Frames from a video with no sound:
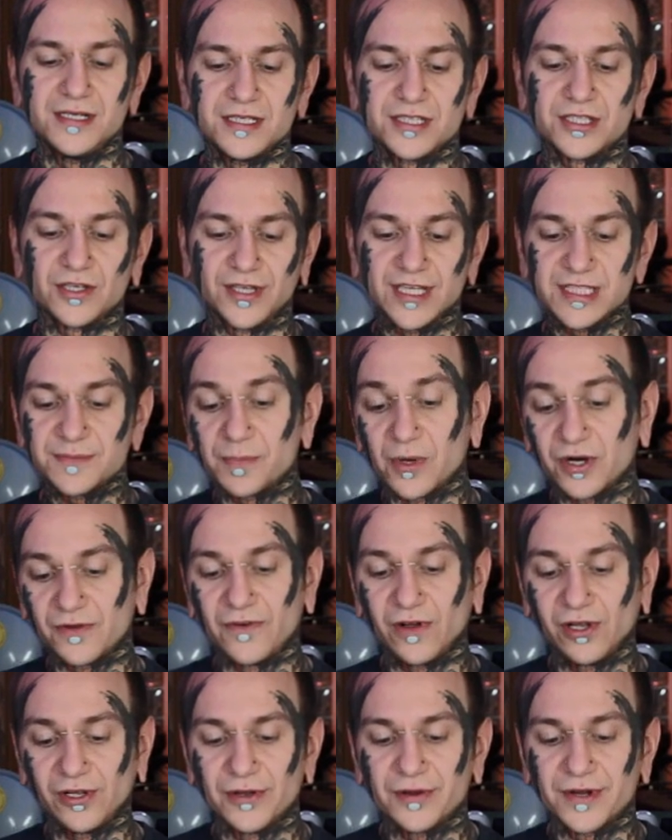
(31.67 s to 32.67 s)
So this
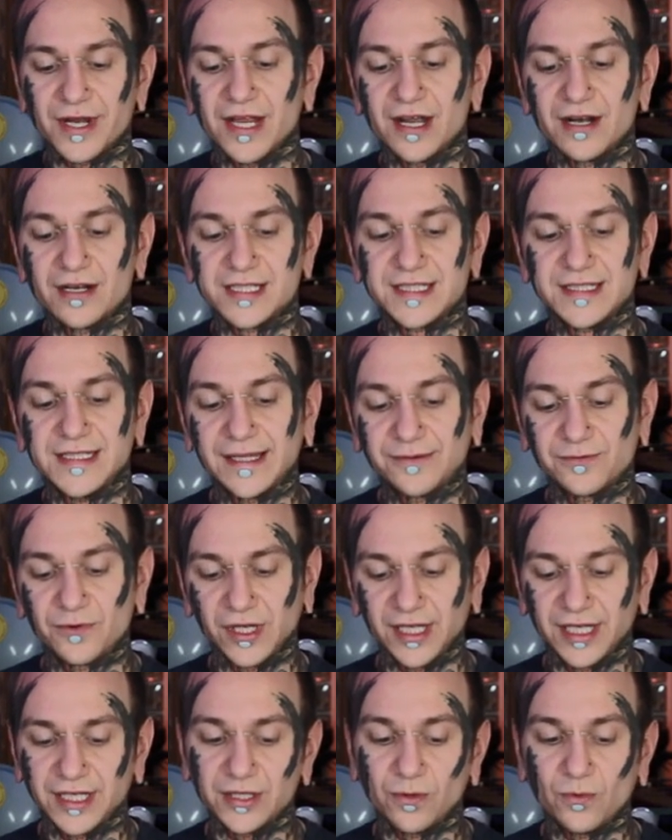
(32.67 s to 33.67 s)
portfolio here is not
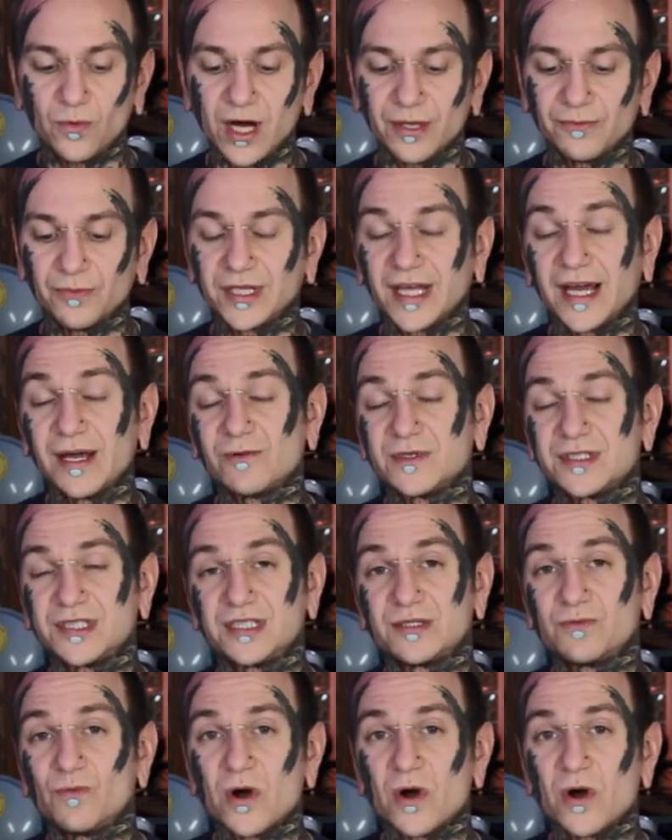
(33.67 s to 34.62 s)
really the one that I was